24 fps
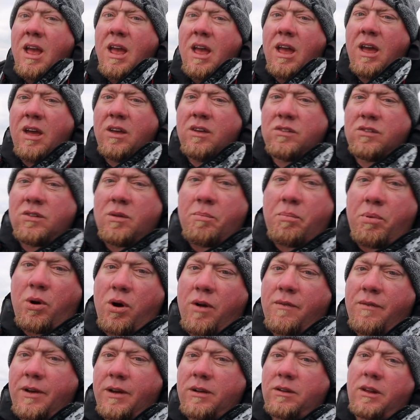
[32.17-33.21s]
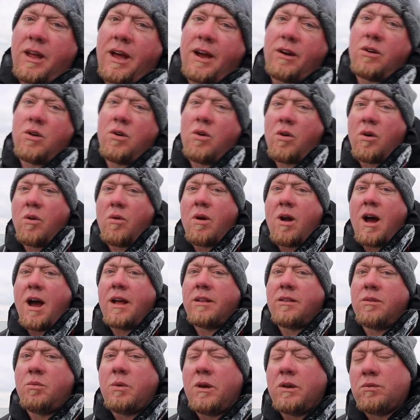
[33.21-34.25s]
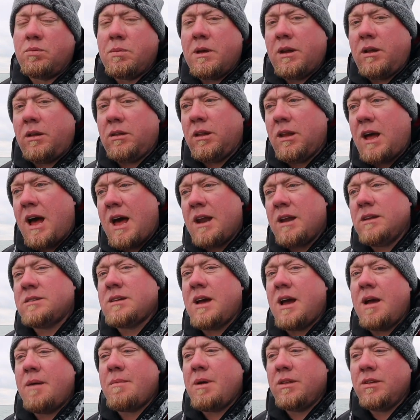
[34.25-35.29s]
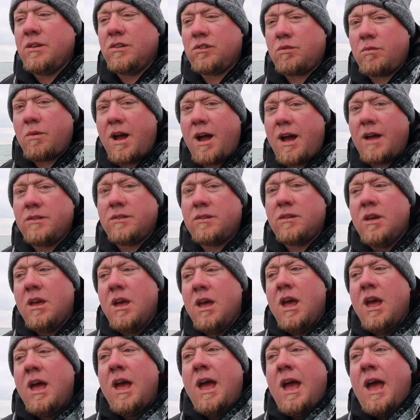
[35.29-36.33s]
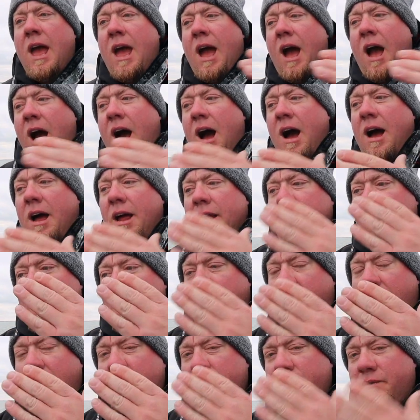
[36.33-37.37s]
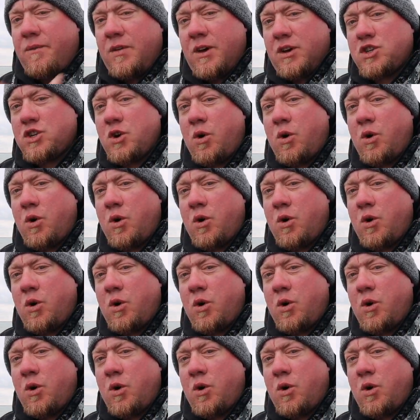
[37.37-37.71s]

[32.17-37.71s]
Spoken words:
is the perfect lead core rod. We spent a lot of time on these rods on fish